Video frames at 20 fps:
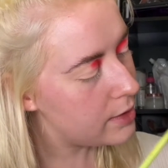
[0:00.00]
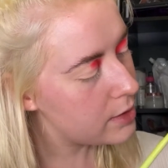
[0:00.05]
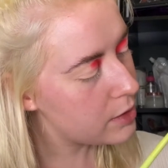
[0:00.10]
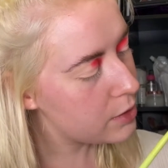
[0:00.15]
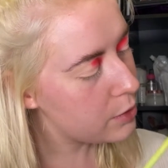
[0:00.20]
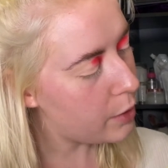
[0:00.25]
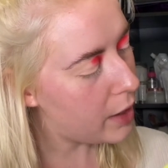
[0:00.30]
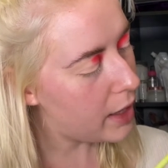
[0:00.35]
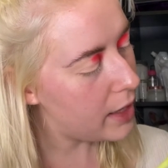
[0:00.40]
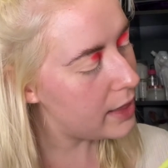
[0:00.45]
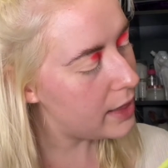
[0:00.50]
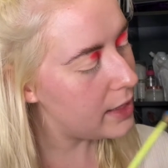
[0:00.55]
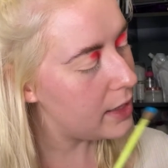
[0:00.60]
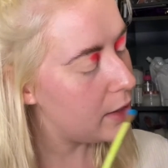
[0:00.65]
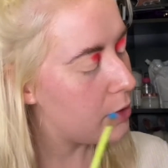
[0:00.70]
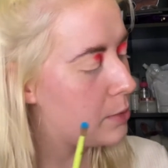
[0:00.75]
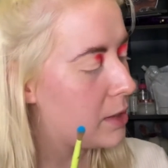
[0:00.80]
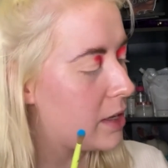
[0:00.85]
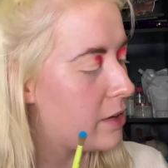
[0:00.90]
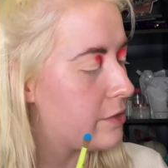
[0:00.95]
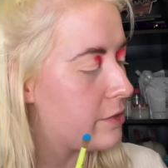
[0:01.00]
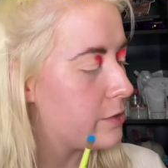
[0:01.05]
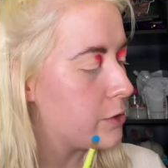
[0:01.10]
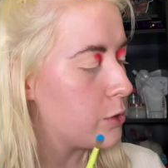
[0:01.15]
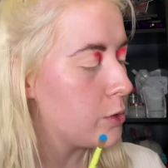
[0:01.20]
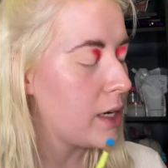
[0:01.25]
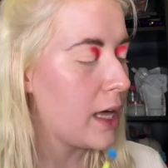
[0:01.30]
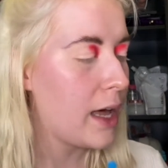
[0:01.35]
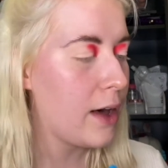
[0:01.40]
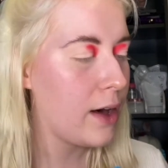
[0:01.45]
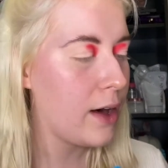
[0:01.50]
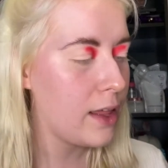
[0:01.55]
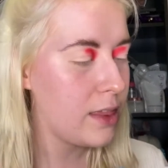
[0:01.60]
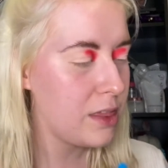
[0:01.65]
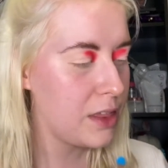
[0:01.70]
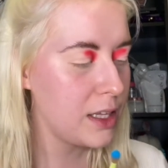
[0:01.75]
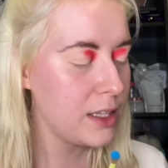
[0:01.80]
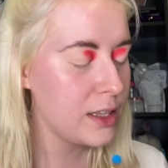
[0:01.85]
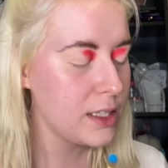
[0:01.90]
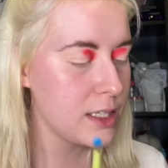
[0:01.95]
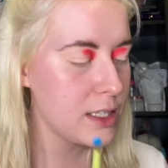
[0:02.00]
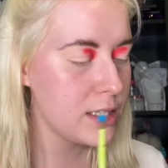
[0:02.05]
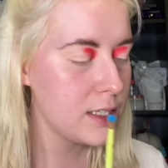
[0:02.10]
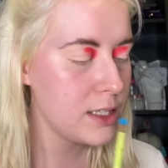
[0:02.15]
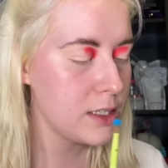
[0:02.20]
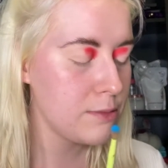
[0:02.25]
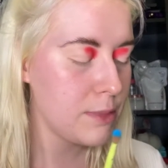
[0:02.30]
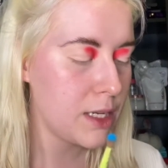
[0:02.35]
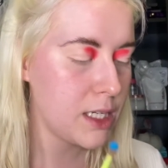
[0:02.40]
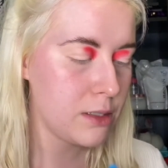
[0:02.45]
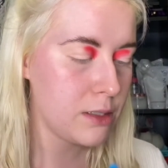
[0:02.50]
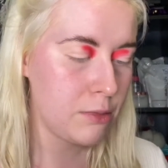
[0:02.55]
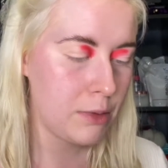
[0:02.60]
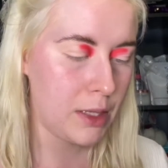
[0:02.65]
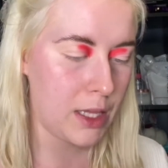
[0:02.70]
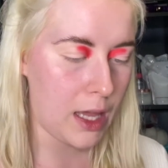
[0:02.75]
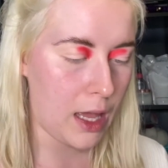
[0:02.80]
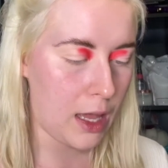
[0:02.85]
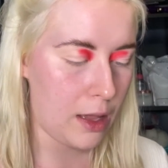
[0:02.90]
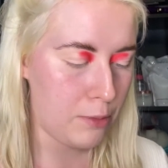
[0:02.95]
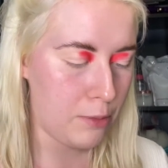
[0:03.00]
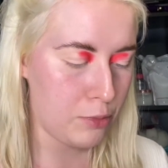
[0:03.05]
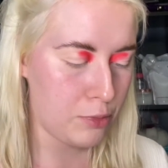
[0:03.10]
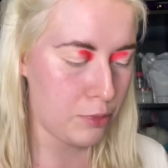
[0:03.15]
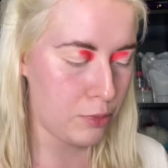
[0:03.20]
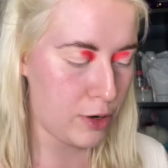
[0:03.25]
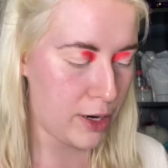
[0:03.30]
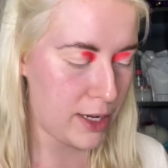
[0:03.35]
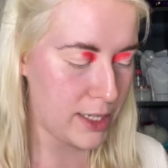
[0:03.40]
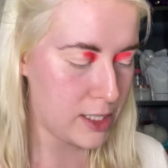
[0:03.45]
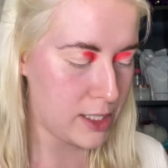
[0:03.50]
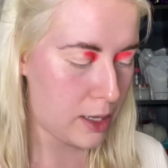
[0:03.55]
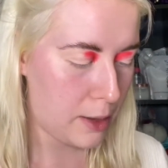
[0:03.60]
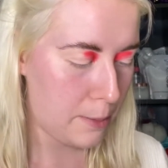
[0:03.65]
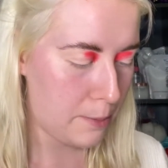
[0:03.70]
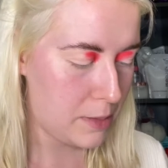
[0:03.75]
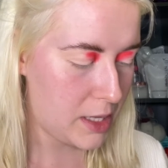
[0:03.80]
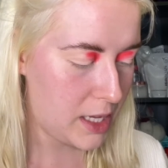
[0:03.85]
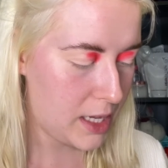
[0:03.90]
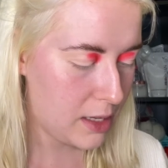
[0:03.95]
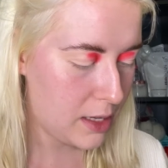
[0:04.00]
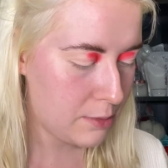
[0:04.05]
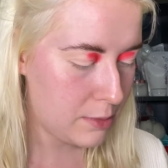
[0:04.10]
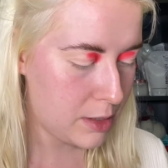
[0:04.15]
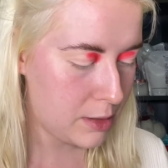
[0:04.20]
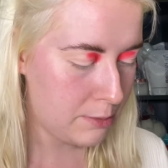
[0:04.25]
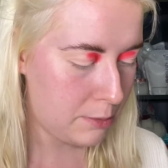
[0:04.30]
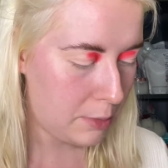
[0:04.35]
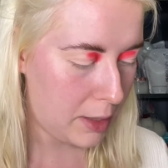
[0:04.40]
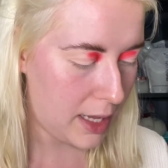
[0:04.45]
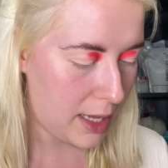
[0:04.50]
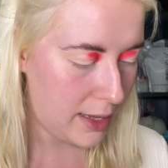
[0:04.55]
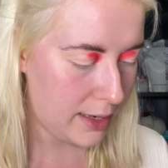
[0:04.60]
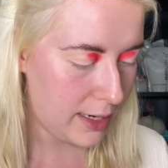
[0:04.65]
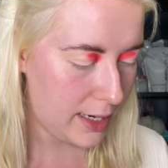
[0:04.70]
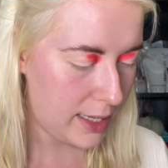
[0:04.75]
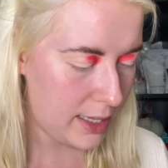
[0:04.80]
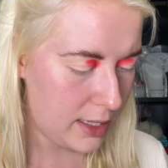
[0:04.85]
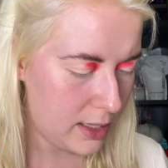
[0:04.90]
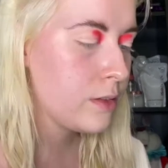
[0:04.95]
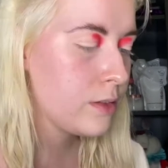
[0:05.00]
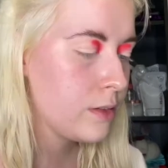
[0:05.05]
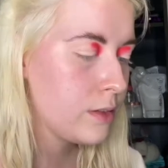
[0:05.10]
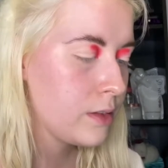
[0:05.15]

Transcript: Quite a little bit of fallout. I think this is meant to be a pressed pigment palette.